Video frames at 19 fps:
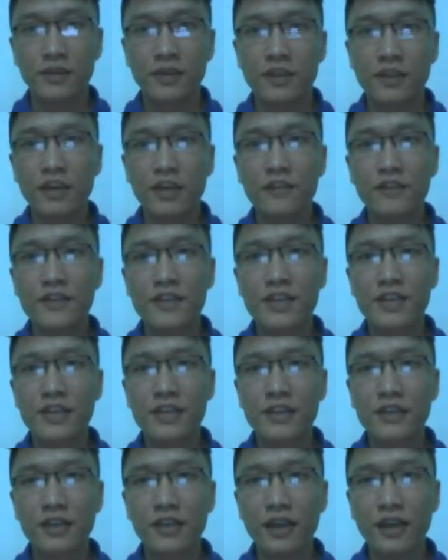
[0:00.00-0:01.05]

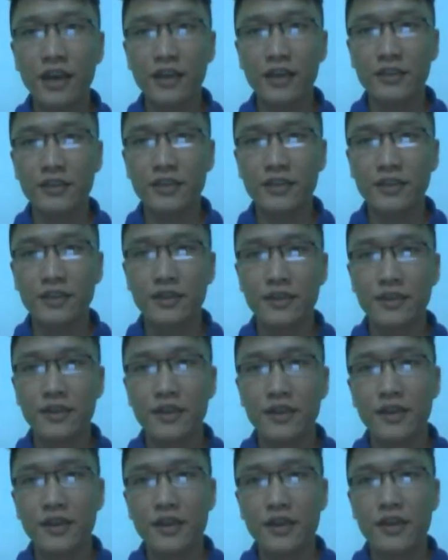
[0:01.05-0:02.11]
Conversation 8.
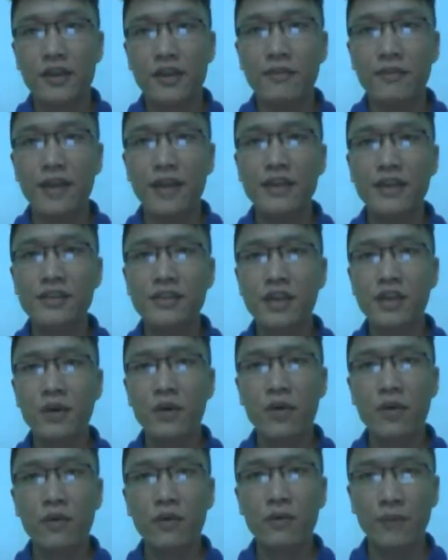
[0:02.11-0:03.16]
The man
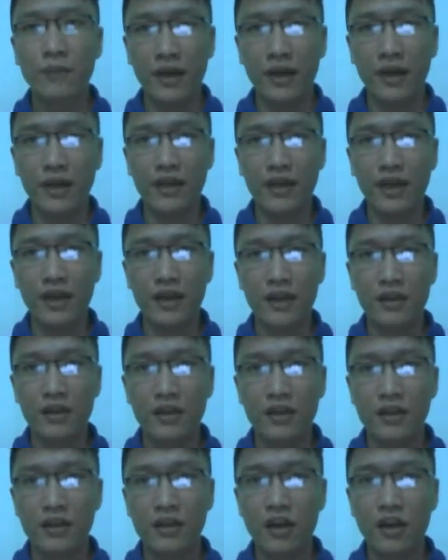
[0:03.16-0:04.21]
told the woman that
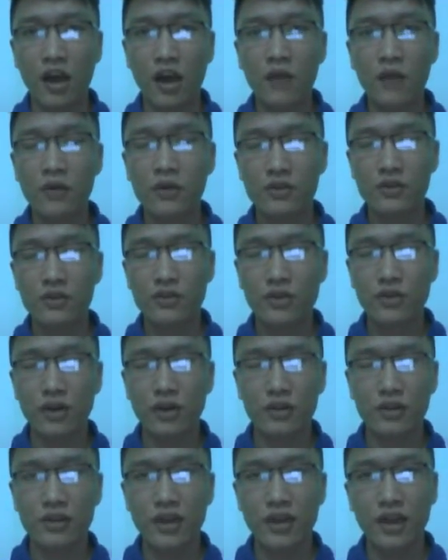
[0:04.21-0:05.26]
the car wouldn't
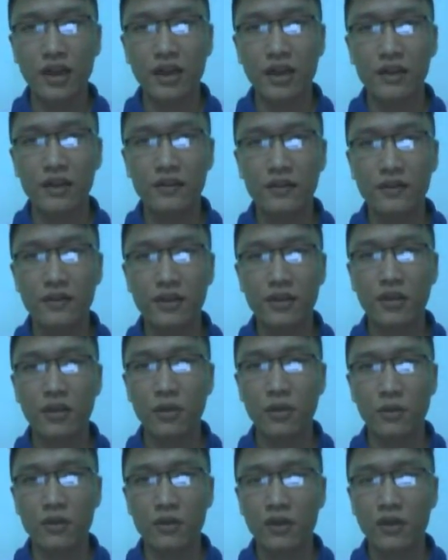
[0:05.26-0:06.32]
start and he
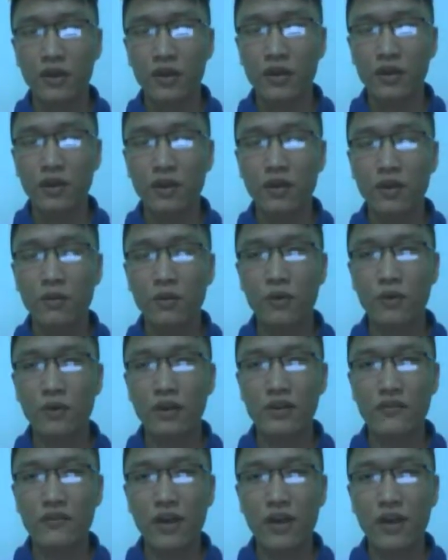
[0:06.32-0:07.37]
thought there
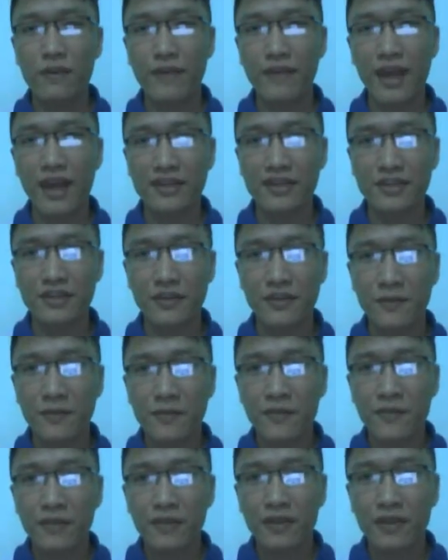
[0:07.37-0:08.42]
was gas.
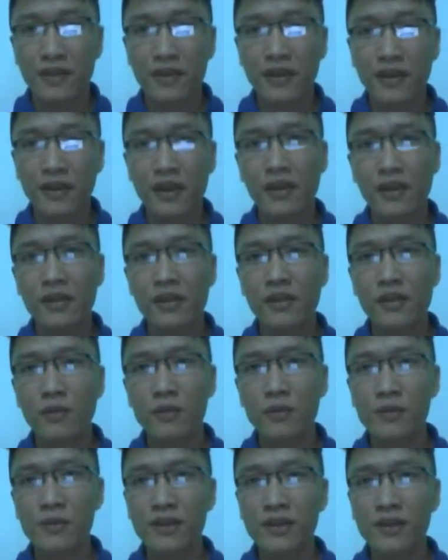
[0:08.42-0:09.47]
And the
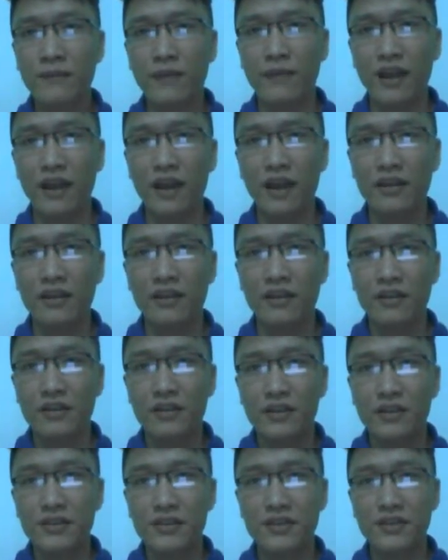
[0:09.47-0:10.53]
woman replied
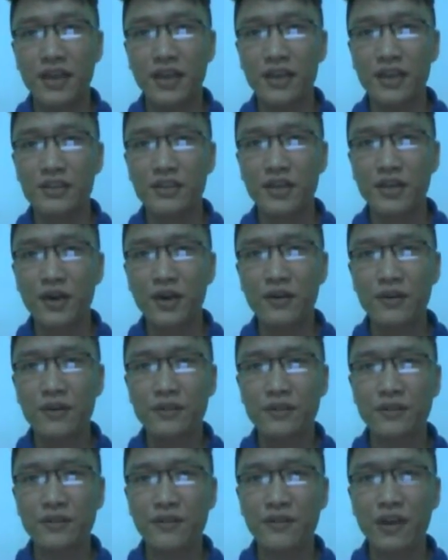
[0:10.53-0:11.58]
she had told him
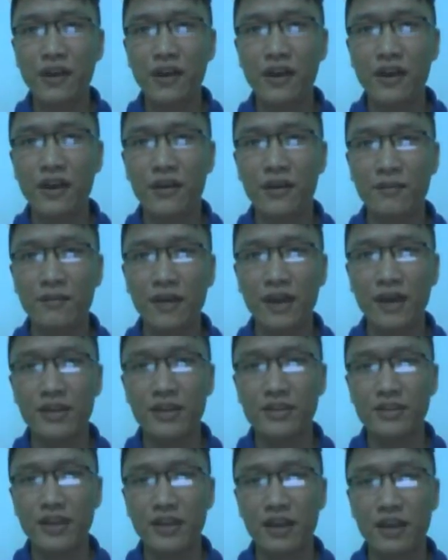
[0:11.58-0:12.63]
to fill it up,
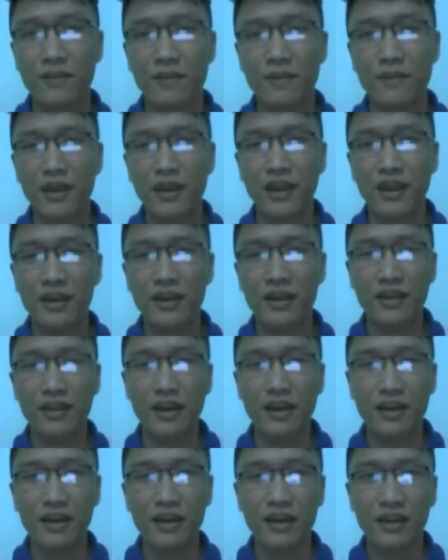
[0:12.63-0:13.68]
and she complained
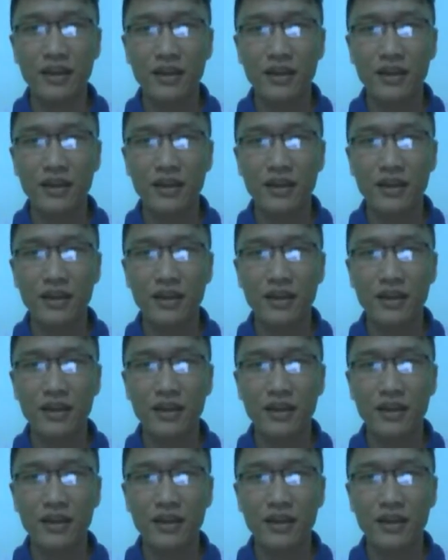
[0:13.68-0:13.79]
that